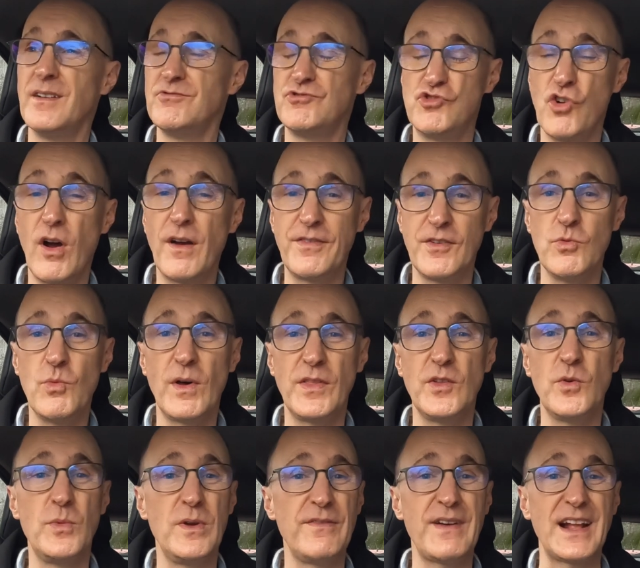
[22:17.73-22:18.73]
Driving one
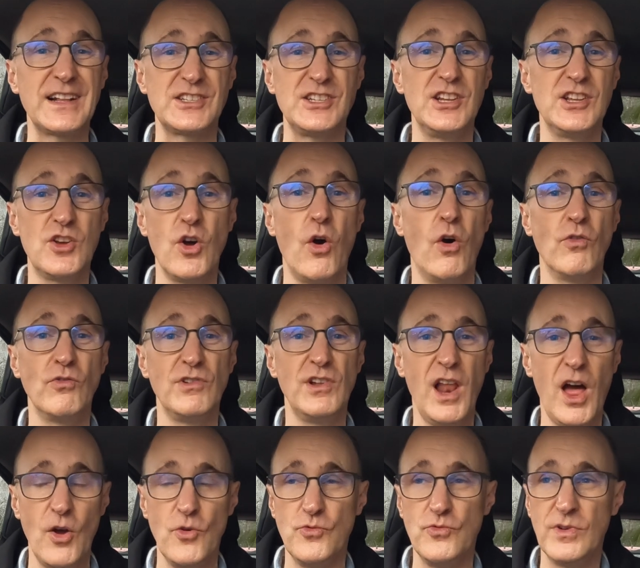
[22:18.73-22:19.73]
that we've actually got on
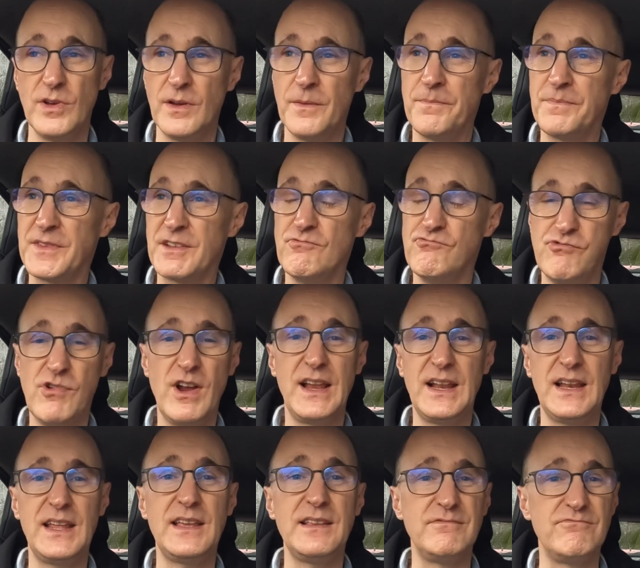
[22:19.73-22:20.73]
loan
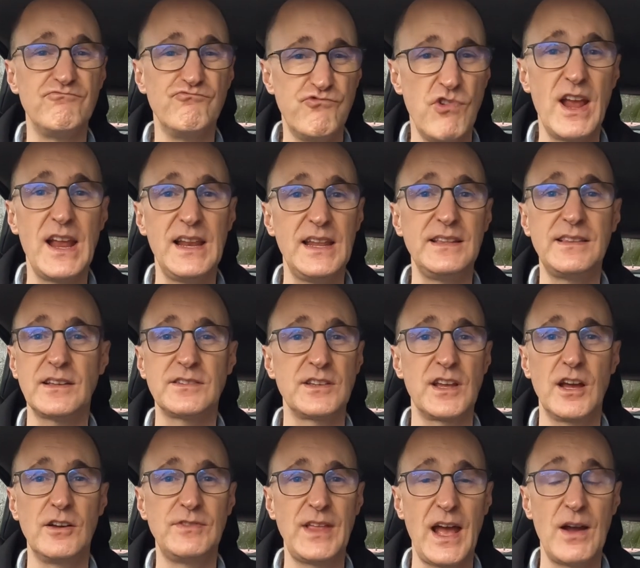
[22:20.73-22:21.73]
really, really doesn't
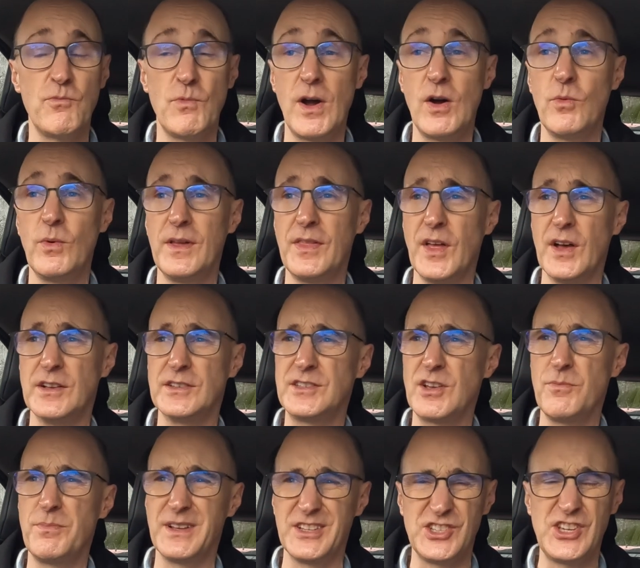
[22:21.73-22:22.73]
go down well with her.
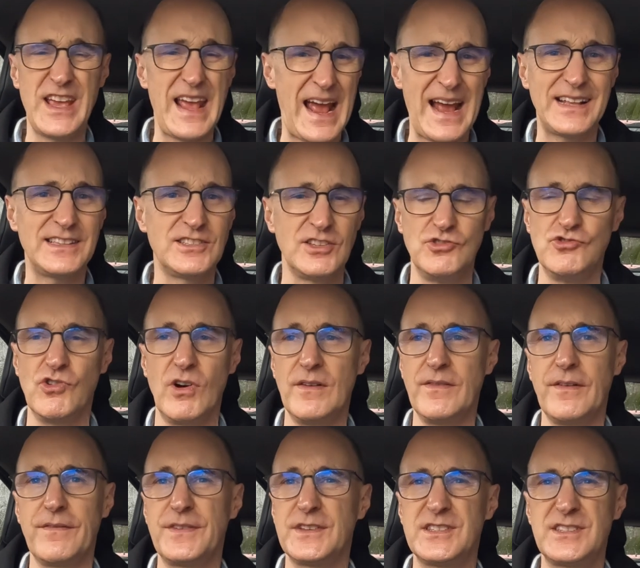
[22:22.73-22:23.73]
So, but she had to drive
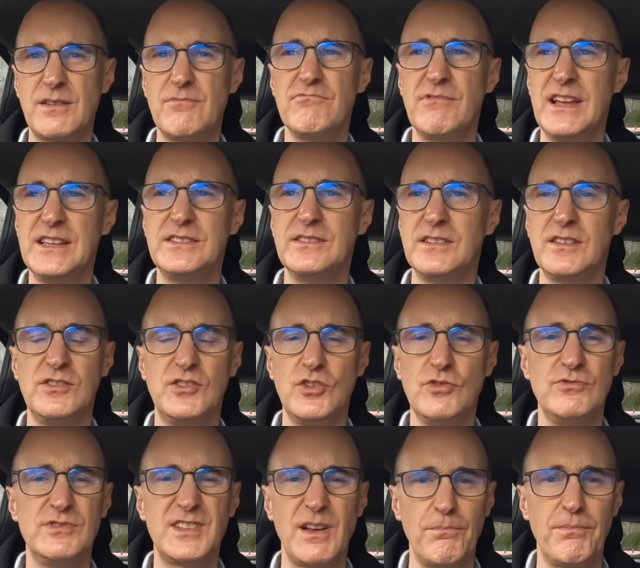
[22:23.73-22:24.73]
it for some reason to
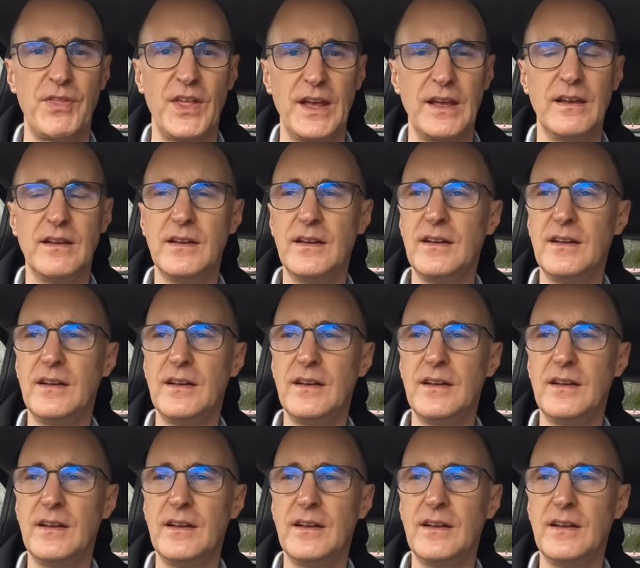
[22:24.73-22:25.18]
do something.